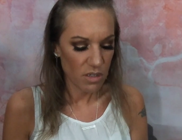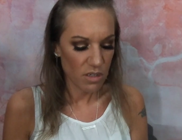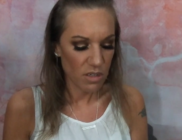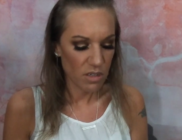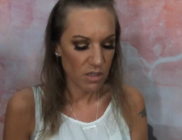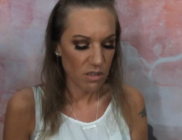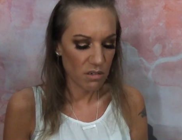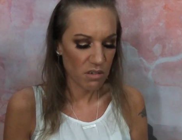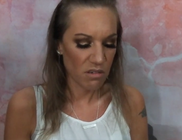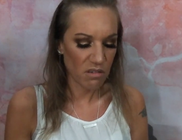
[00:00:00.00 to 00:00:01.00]

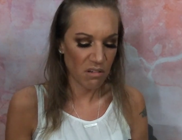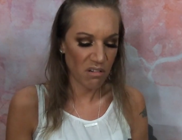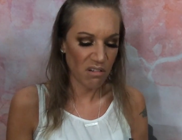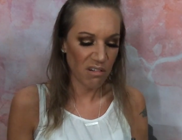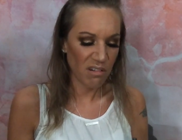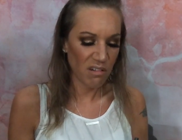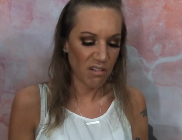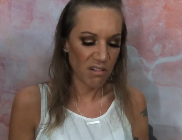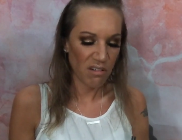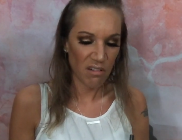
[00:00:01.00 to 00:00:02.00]

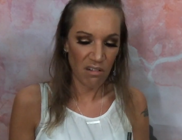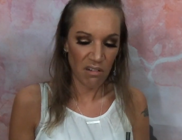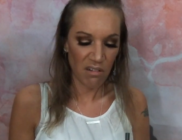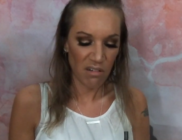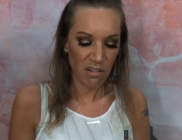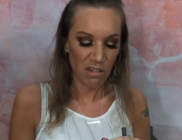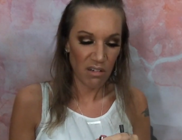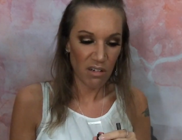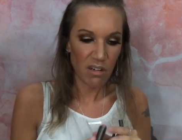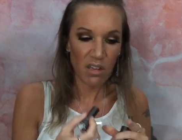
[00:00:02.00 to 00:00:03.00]

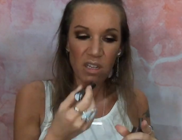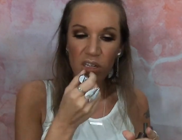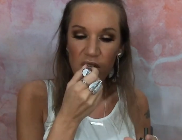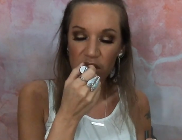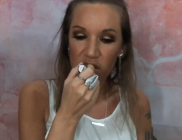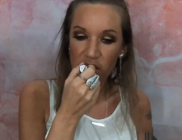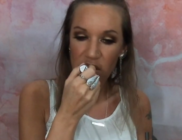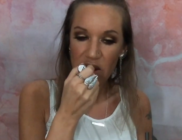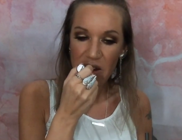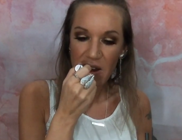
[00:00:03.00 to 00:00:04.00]

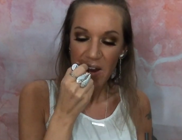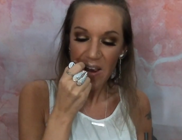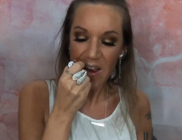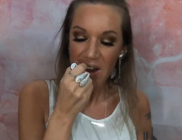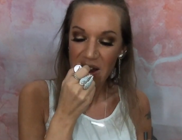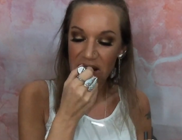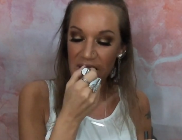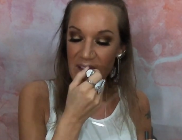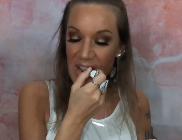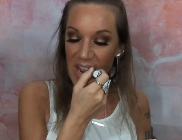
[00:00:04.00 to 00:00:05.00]

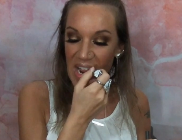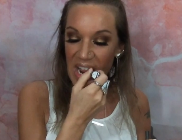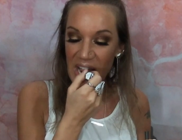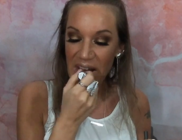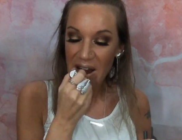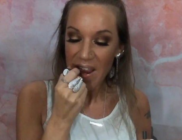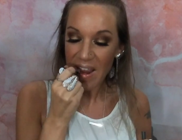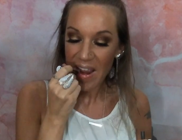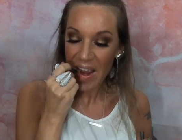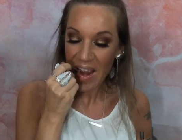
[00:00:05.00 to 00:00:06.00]

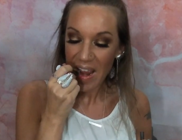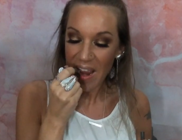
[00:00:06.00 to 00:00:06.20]
[no speech]